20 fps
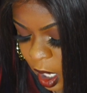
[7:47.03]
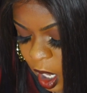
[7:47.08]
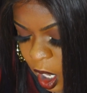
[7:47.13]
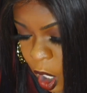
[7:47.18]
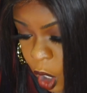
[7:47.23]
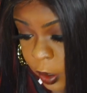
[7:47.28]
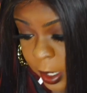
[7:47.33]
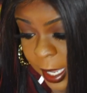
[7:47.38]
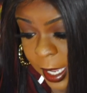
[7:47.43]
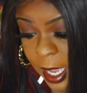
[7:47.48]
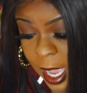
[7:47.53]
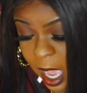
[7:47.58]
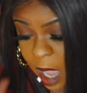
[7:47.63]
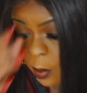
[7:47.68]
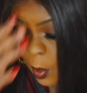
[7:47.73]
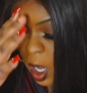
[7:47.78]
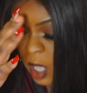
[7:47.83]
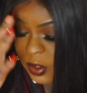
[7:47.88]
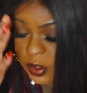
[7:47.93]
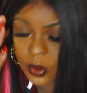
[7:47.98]
Okay,
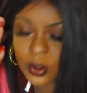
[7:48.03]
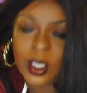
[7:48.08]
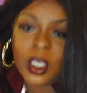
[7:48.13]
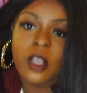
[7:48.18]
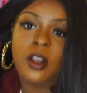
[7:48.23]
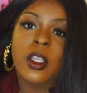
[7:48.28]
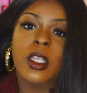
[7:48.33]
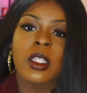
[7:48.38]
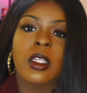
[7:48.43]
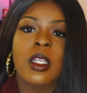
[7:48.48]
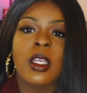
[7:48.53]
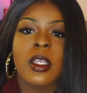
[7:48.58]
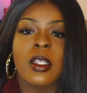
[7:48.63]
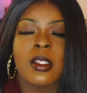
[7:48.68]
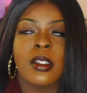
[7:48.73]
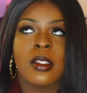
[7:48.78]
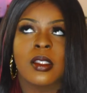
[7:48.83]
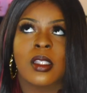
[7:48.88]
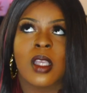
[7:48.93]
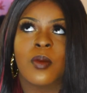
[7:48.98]
I'm also hearing
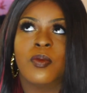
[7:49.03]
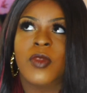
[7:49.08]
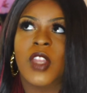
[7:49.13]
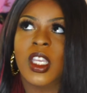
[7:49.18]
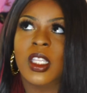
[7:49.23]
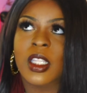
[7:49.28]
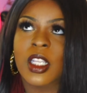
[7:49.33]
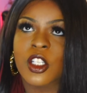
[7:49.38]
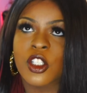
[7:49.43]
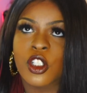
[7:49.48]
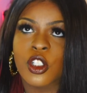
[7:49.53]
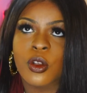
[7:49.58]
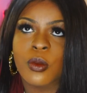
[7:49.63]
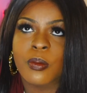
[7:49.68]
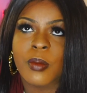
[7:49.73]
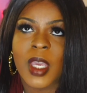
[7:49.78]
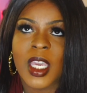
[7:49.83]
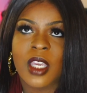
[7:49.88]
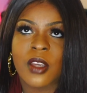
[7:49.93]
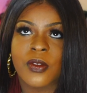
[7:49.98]
this. Something that you
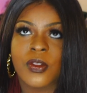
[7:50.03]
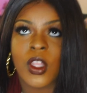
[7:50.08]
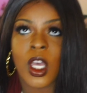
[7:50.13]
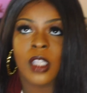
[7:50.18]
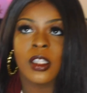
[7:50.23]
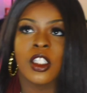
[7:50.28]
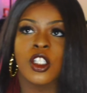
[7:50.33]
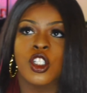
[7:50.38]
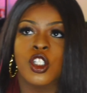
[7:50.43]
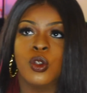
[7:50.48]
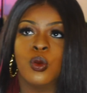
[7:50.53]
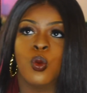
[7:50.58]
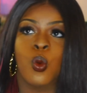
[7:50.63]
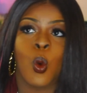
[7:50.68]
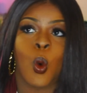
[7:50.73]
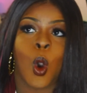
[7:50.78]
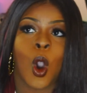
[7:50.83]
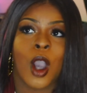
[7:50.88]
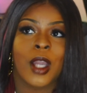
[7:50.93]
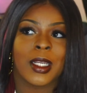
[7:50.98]
may have thought that you
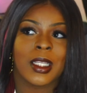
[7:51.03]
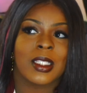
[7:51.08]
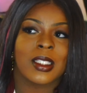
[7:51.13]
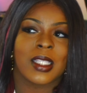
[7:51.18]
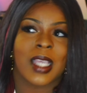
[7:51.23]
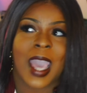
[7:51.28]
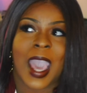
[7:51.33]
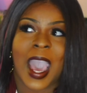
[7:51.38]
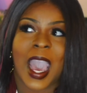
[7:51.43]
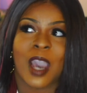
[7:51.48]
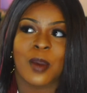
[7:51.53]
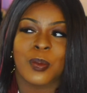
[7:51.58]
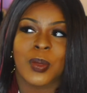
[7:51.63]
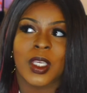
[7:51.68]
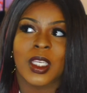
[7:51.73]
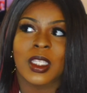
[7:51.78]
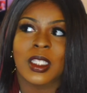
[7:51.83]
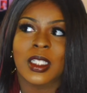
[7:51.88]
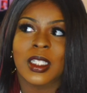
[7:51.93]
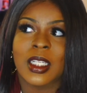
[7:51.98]
wanted to
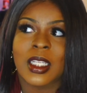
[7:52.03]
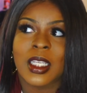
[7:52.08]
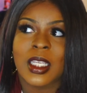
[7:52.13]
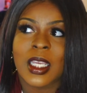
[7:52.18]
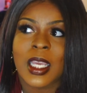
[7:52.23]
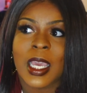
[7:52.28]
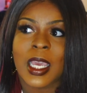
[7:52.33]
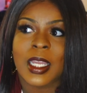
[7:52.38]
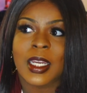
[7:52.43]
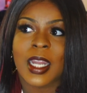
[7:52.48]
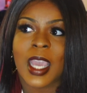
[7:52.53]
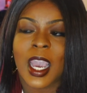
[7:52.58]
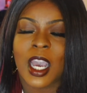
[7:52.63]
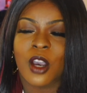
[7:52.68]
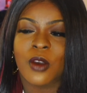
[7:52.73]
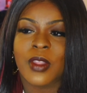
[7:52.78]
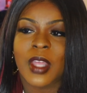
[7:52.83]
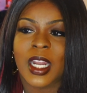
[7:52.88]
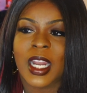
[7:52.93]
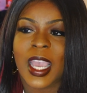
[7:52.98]
happen,
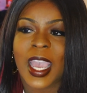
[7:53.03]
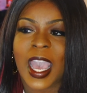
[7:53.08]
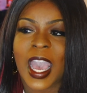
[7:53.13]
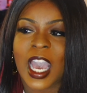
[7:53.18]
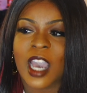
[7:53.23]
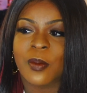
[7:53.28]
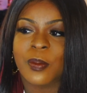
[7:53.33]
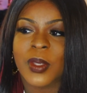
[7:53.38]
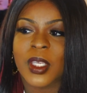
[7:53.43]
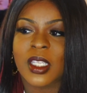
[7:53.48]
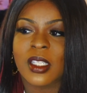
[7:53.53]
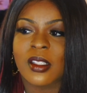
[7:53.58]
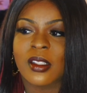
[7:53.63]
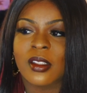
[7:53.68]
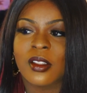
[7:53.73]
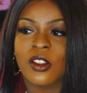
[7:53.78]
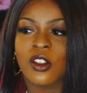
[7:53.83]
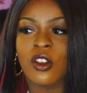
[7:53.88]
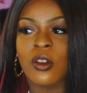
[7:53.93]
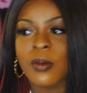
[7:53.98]
now that it
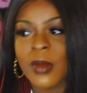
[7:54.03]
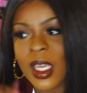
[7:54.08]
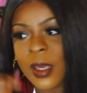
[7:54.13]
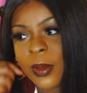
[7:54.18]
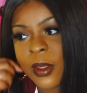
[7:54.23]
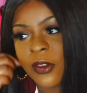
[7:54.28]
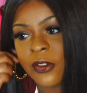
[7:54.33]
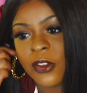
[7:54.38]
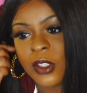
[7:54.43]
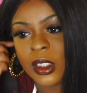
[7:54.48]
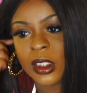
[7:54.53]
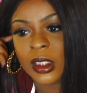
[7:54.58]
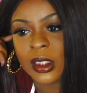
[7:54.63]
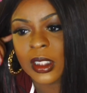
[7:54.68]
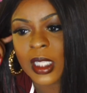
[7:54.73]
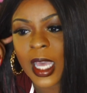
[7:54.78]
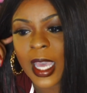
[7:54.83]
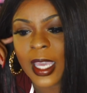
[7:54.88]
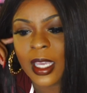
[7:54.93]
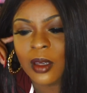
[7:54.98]
happens, you may be feeling
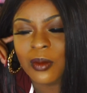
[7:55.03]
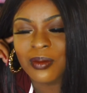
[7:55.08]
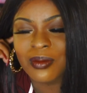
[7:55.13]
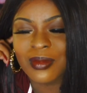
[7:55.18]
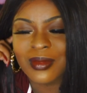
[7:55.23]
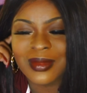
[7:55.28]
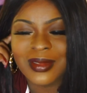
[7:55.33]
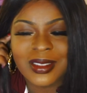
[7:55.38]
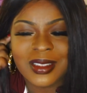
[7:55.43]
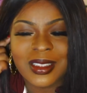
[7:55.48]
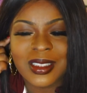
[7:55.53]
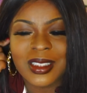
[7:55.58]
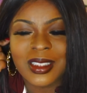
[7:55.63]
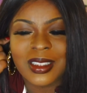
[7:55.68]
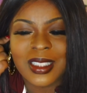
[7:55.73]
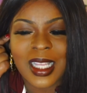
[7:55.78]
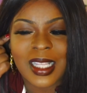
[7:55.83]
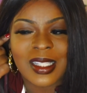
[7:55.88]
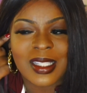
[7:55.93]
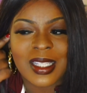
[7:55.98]
like, eh,
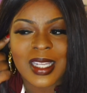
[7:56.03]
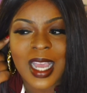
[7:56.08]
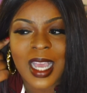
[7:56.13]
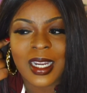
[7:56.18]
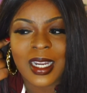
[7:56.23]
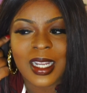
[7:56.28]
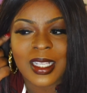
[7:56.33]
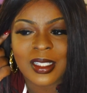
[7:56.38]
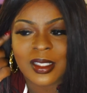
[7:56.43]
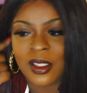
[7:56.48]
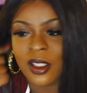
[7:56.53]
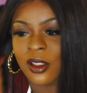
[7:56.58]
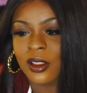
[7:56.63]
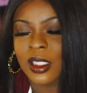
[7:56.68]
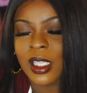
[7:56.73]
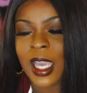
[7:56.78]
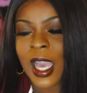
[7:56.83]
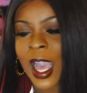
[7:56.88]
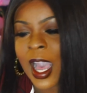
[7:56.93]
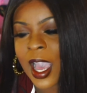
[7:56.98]
that's not necessarily
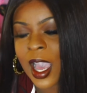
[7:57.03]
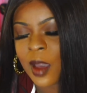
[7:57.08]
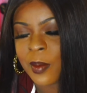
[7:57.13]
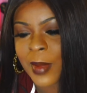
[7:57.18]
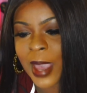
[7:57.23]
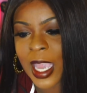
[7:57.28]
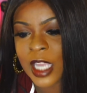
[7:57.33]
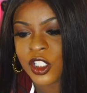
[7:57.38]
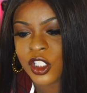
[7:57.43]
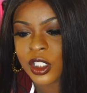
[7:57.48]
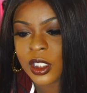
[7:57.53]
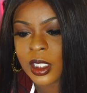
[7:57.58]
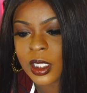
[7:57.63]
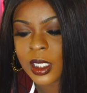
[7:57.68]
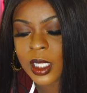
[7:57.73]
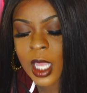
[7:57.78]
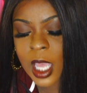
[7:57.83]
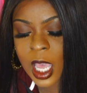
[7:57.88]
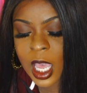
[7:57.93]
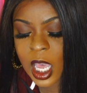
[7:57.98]
how I imagined
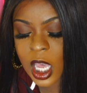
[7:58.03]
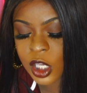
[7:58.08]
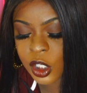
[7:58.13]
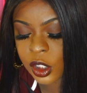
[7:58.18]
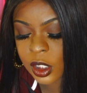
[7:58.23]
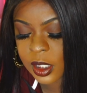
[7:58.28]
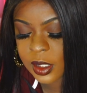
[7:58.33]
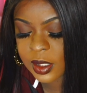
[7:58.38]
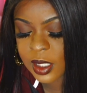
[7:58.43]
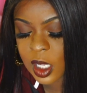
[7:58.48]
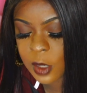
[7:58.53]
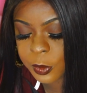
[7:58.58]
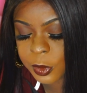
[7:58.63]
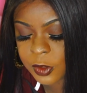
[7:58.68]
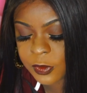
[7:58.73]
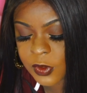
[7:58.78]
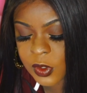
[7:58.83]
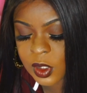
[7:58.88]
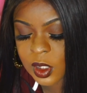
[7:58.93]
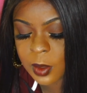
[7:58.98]
it. A good example of
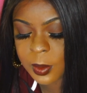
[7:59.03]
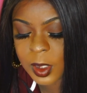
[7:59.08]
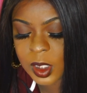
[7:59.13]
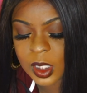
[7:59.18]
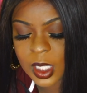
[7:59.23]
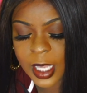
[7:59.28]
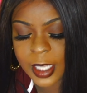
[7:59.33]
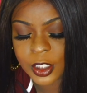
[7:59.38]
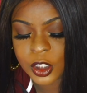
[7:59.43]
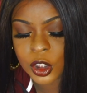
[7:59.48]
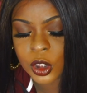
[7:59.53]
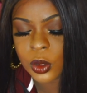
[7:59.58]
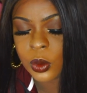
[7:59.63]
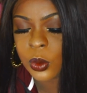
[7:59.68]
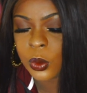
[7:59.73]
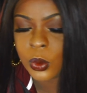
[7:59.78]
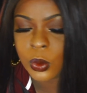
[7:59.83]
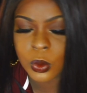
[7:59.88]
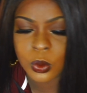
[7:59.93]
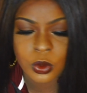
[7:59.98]
this could be like
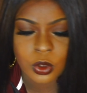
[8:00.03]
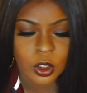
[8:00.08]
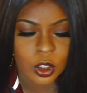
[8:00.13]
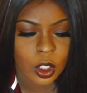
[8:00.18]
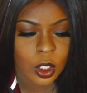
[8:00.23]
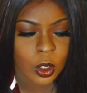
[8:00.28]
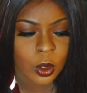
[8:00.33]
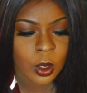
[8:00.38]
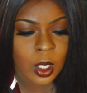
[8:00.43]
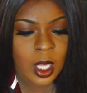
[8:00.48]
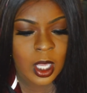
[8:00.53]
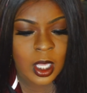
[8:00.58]
you, you know,